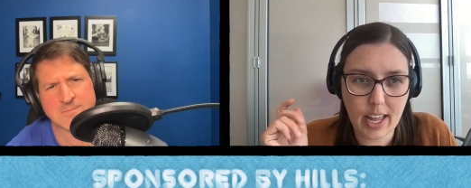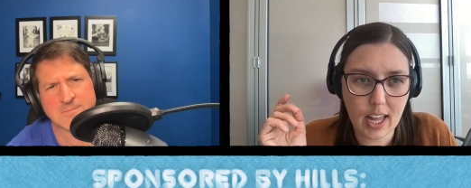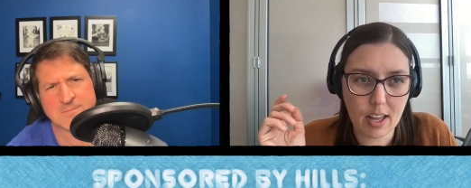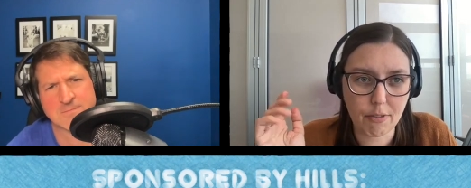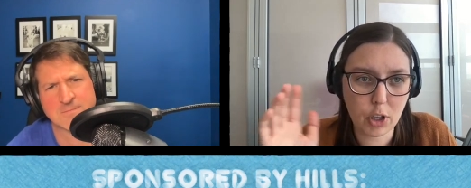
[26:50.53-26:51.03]
Speaker 1: they
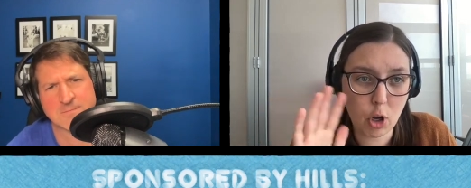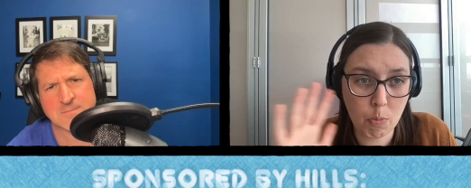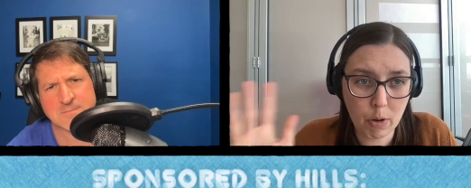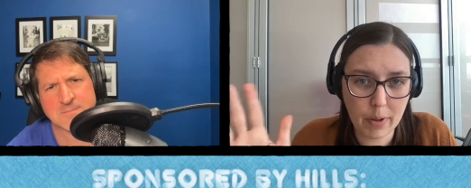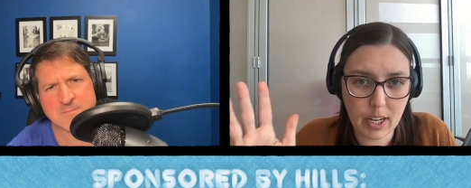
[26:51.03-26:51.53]
have
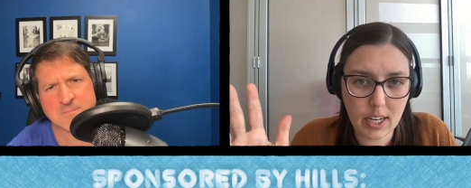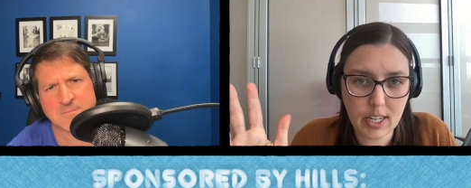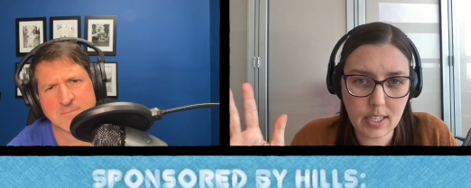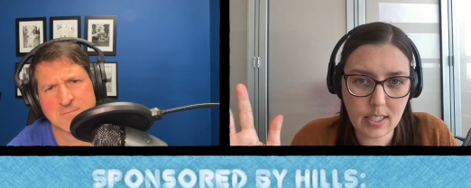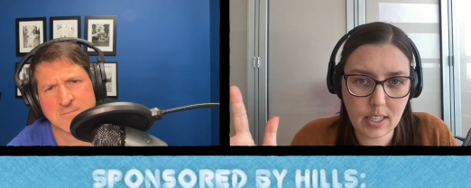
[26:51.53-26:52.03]

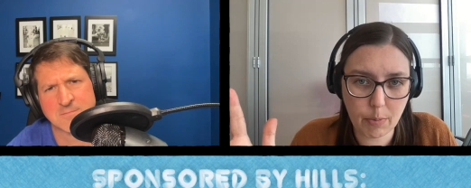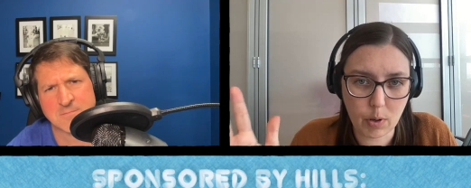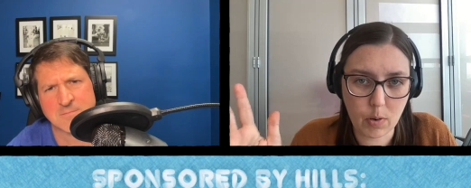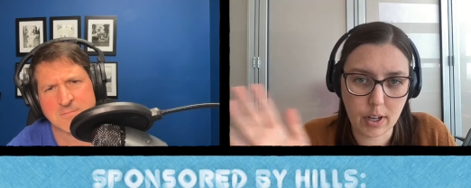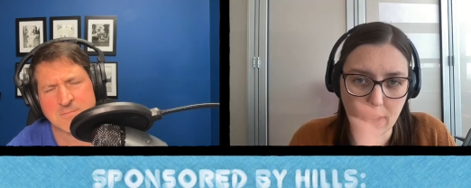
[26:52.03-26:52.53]
comorbidities
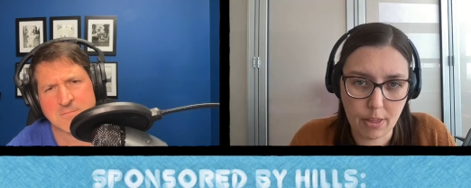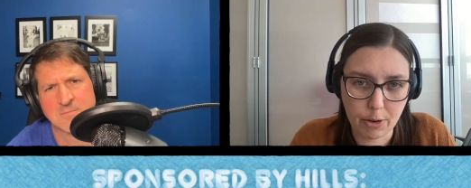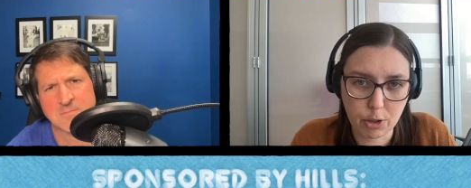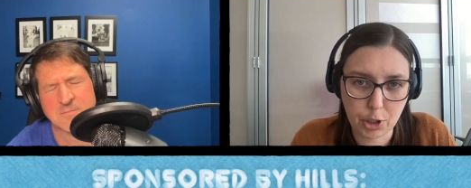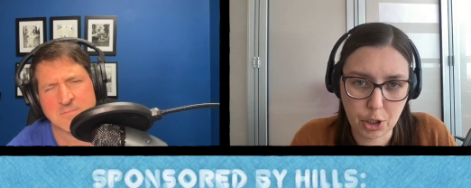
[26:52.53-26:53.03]
that require
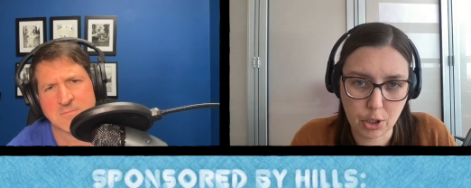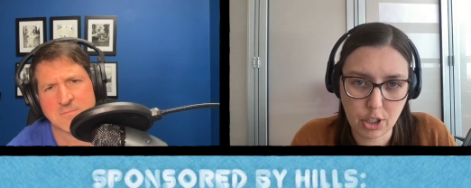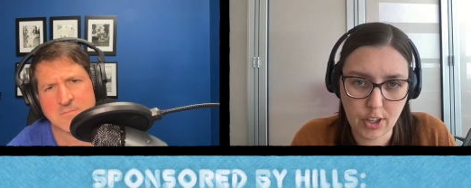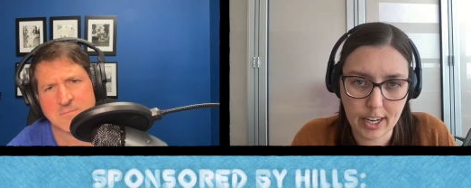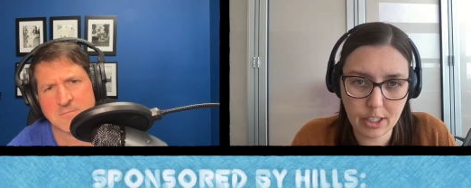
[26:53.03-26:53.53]
other
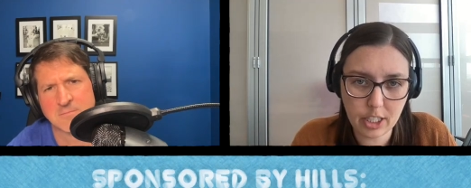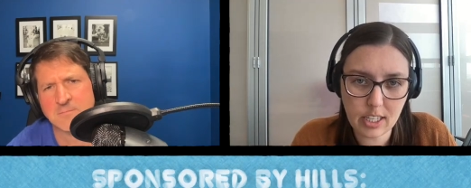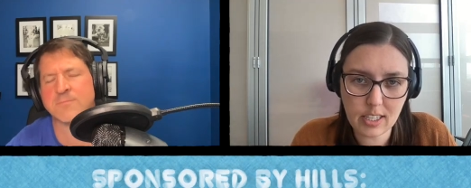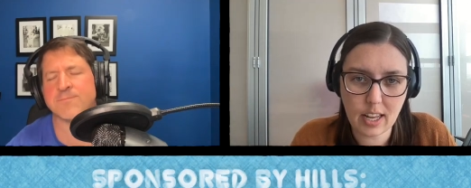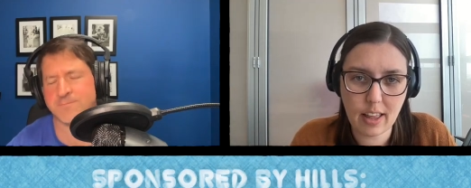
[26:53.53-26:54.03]
nutritional
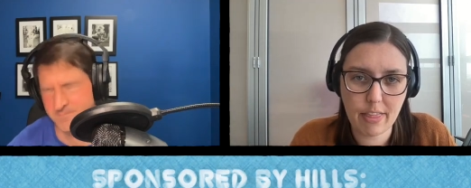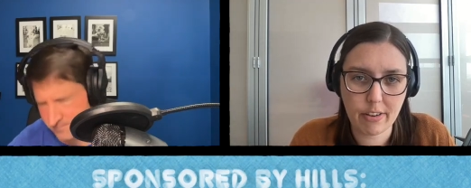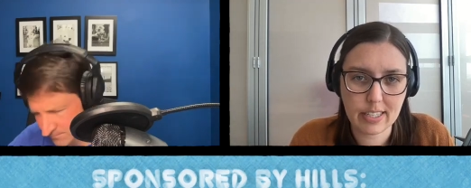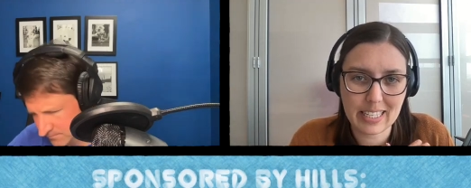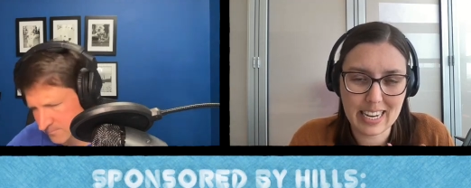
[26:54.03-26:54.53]
strategies
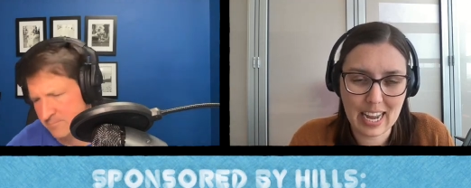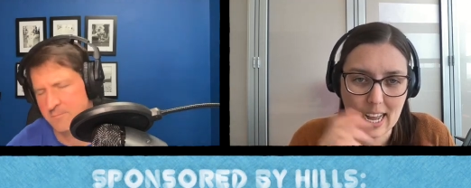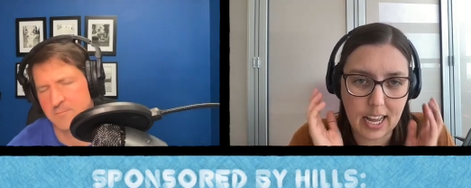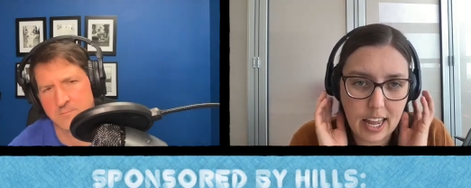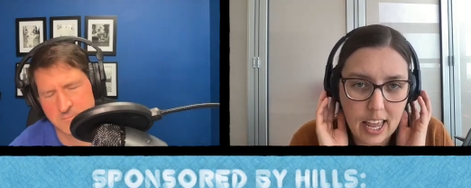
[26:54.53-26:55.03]
and there is
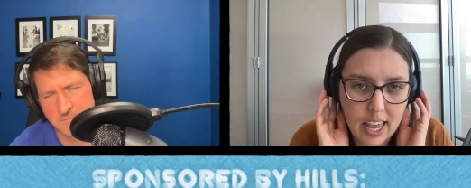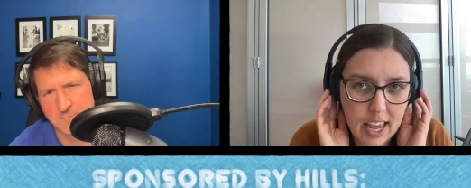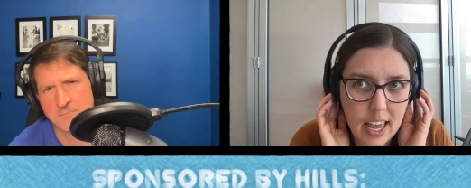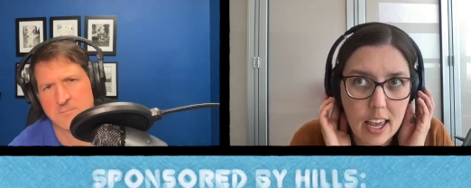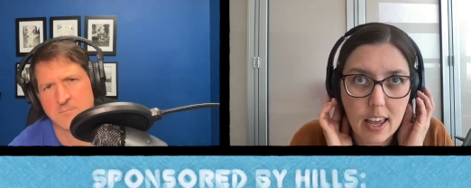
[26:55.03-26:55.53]
not
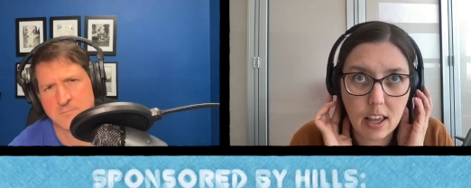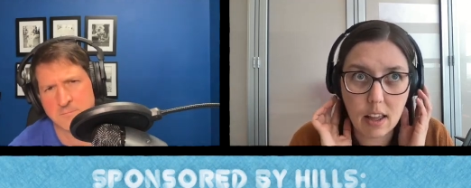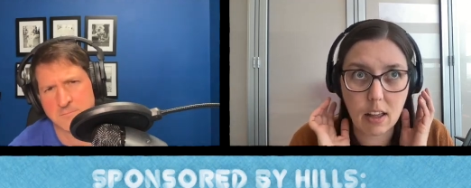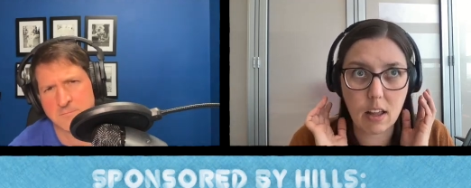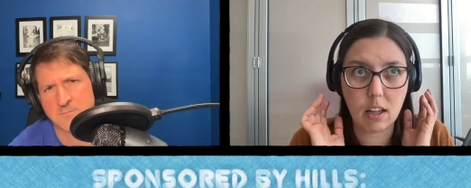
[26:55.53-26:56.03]

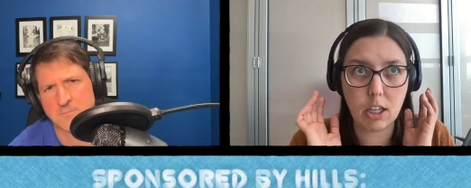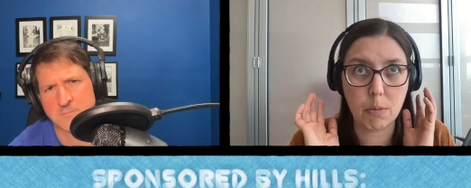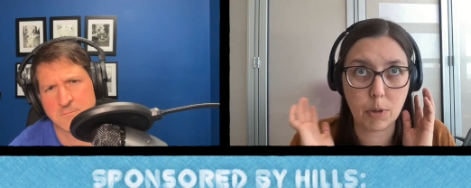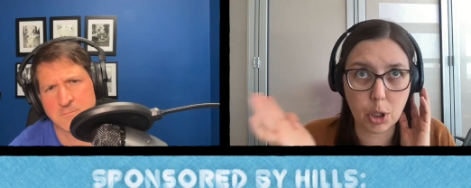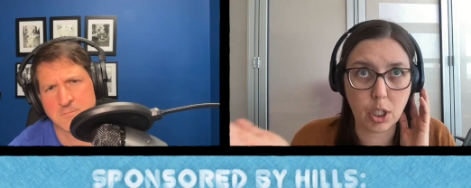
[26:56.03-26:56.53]
a
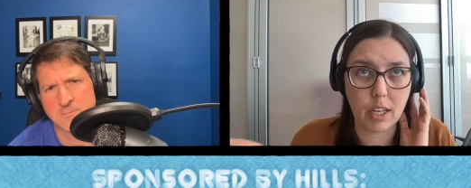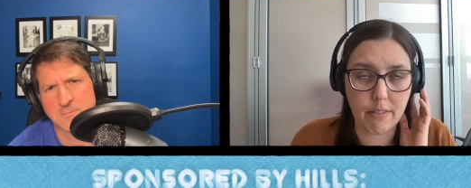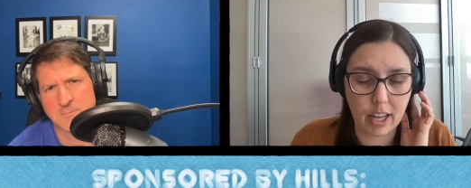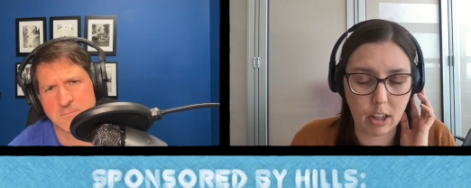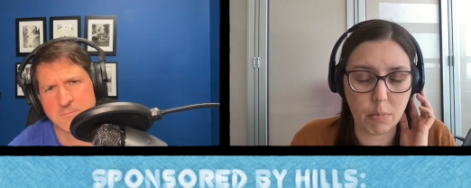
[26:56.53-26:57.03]

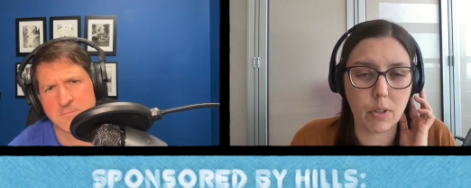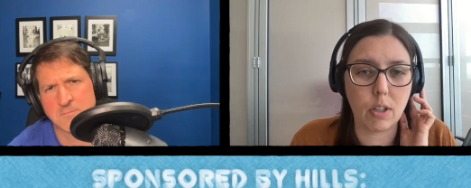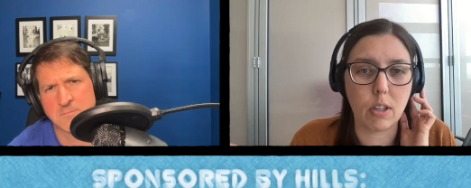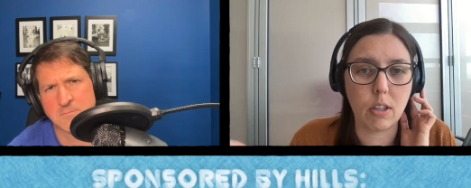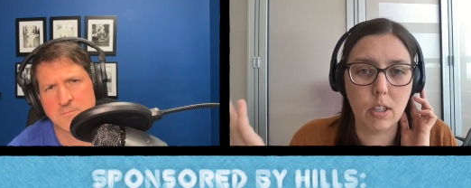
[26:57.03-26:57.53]
commercially
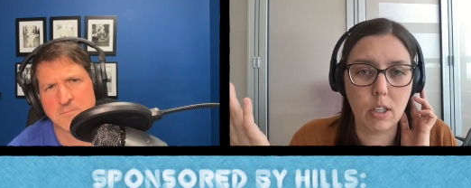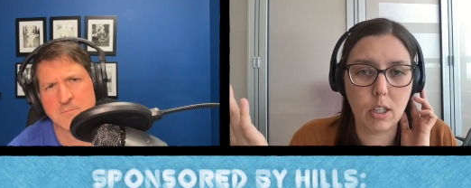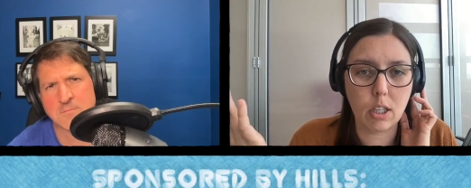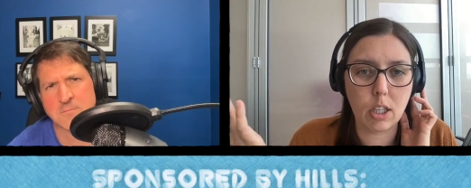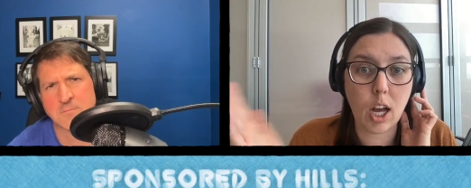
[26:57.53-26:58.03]
available
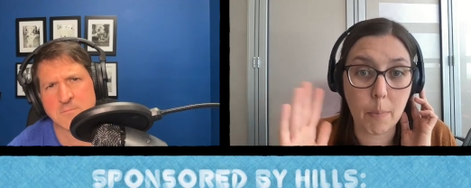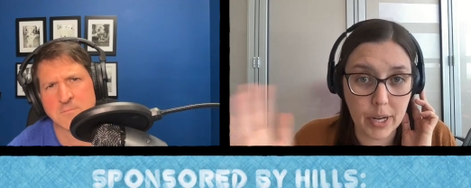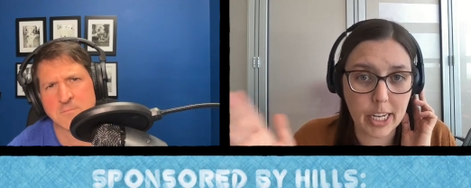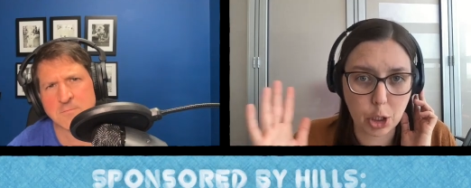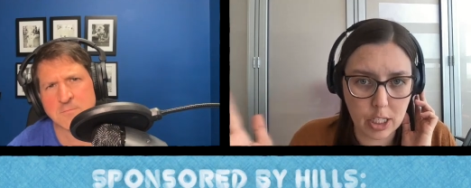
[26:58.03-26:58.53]

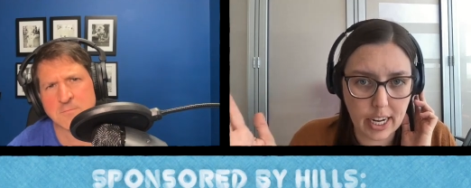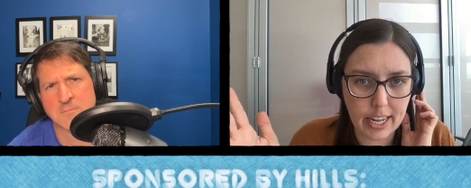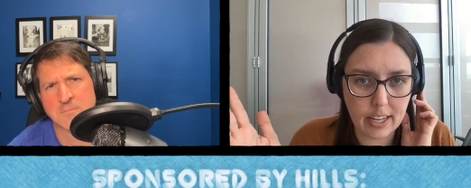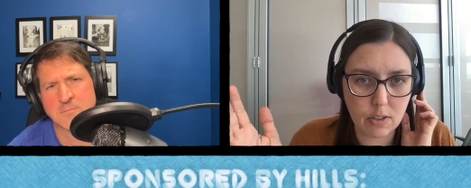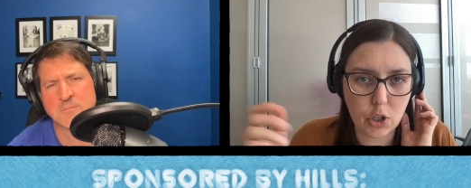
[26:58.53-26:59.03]
combination
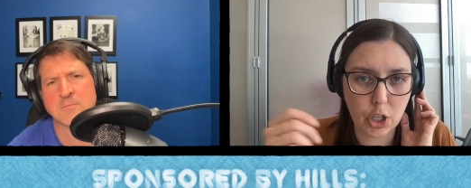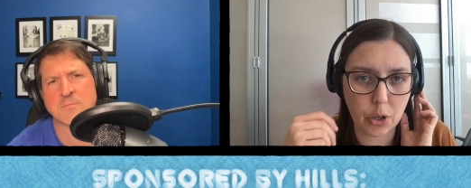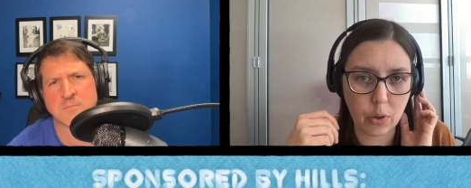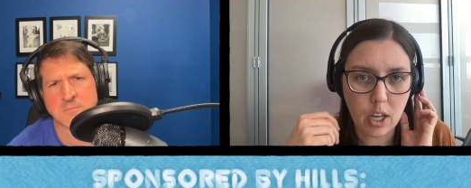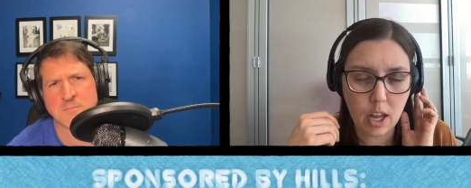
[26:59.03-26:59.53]
diet.
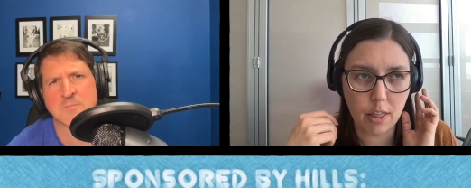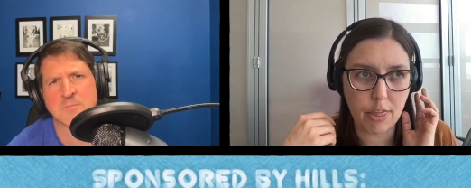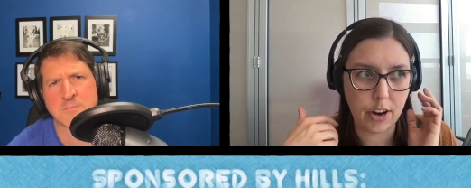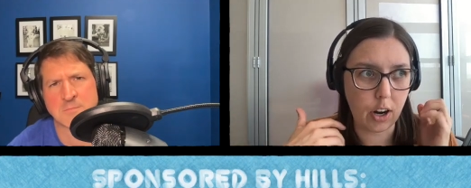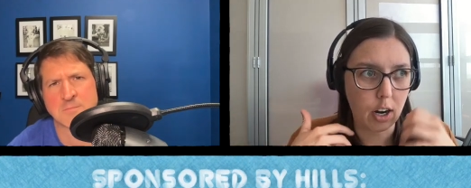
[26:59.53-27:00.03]
So
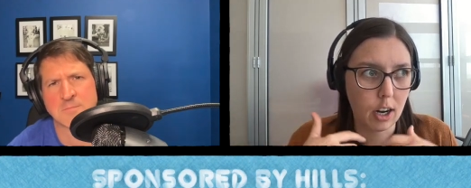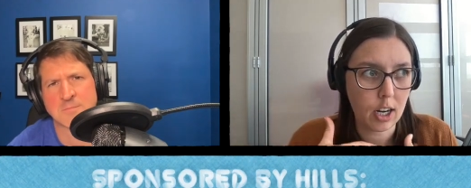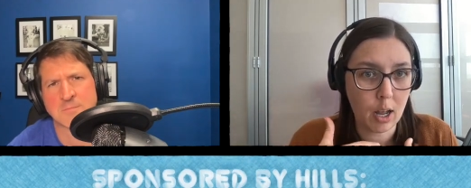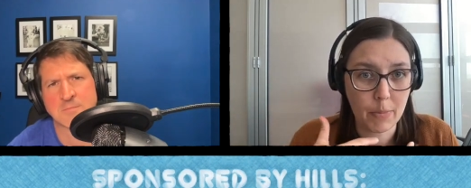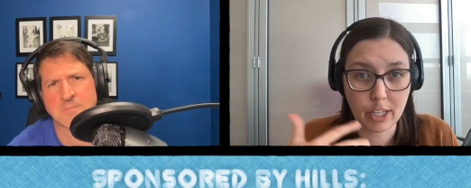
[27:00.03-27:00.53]
there
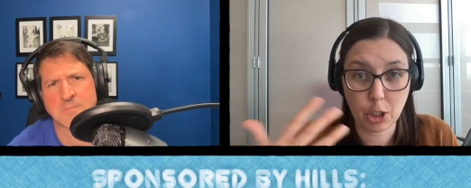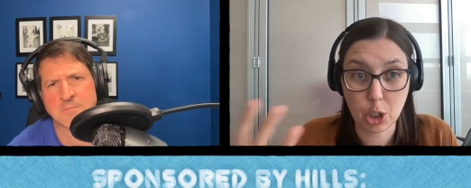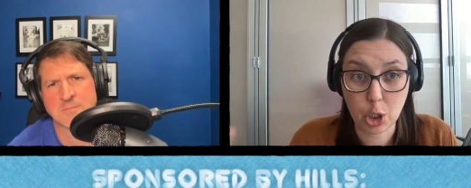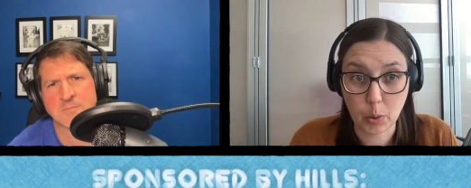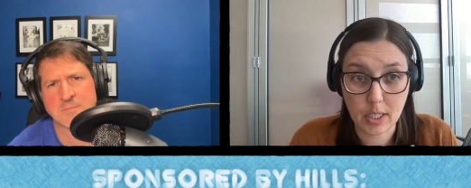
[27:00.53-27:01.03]
are combination